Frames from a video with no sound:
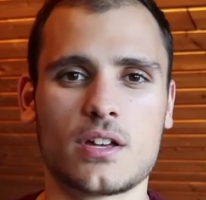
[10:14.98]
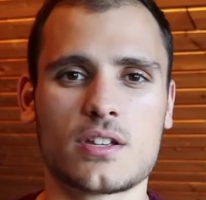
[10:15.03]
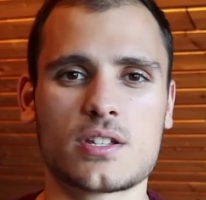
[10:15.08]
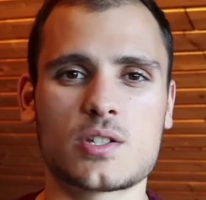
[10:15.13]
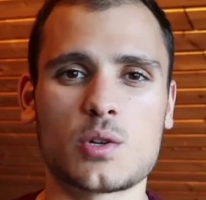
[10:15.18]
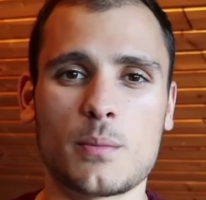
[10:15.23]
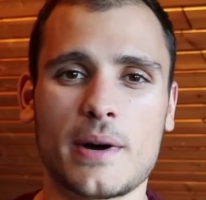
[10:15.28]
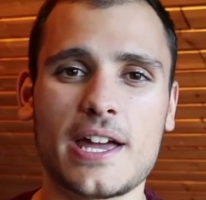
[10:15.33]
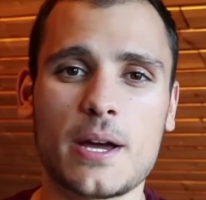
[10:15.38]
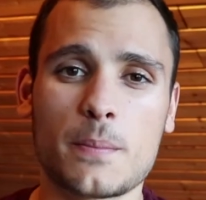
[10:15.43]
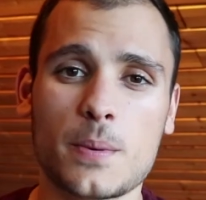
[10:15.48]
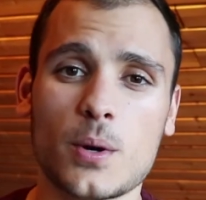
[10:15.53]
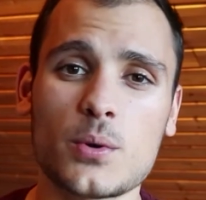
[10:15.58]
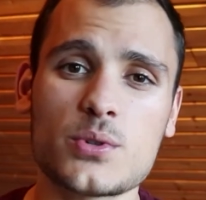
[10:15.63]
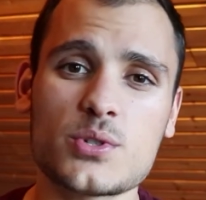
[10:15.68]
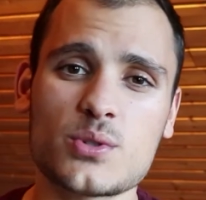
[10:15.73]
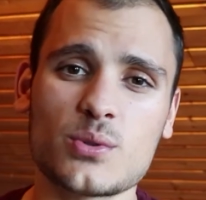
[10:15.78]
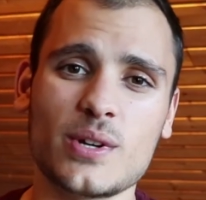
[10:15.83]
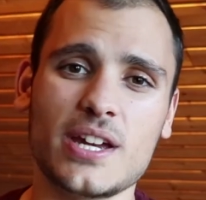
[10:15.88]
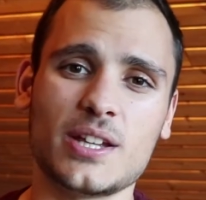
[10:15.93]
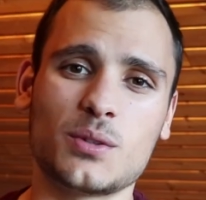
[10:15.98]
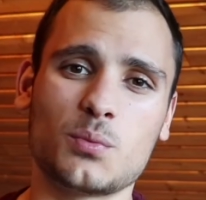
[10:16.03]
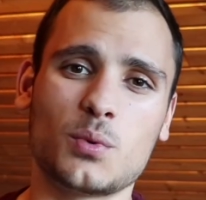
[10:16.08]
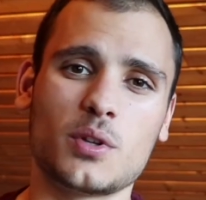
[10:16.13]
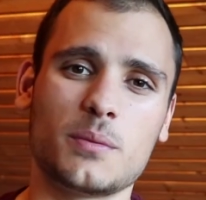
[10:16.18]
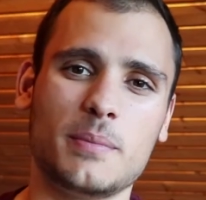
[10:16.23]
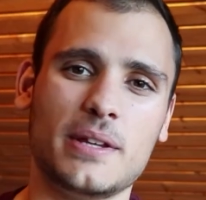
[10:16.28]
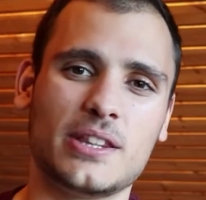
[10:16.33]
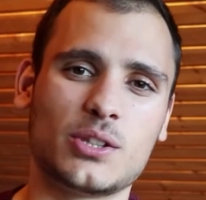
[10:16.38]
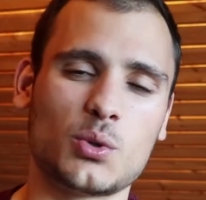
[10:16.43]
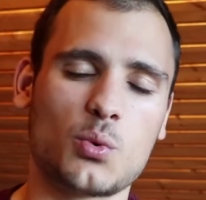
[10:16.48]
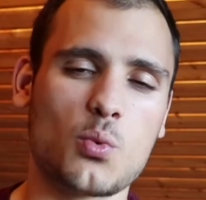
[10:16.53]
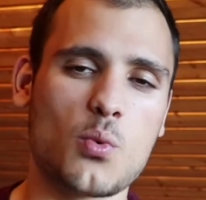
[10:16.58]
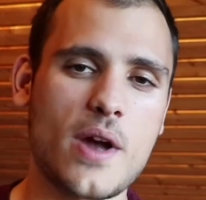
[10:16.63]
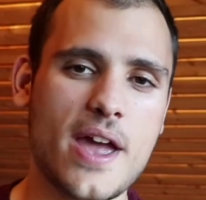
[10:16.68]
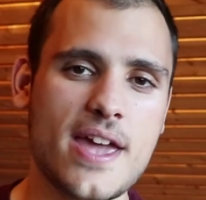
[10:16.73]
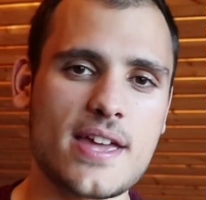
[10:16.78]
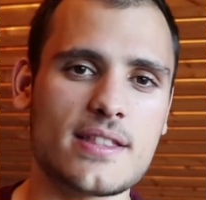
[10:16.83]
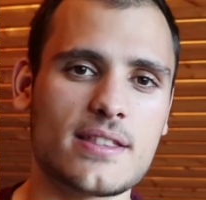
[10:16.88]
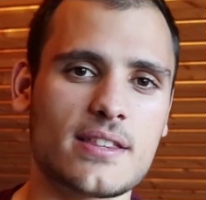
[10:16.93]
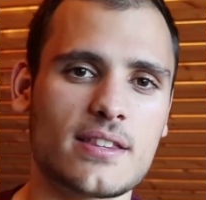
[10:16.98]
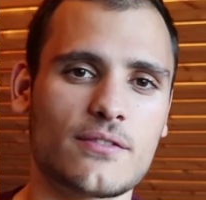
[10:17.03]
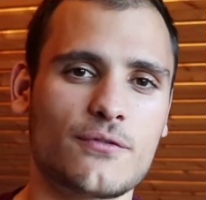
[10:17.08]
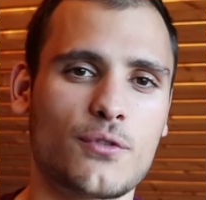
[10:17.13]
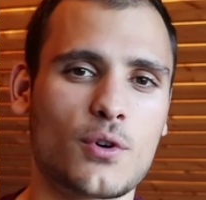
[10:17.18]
So my approach to it would be to wait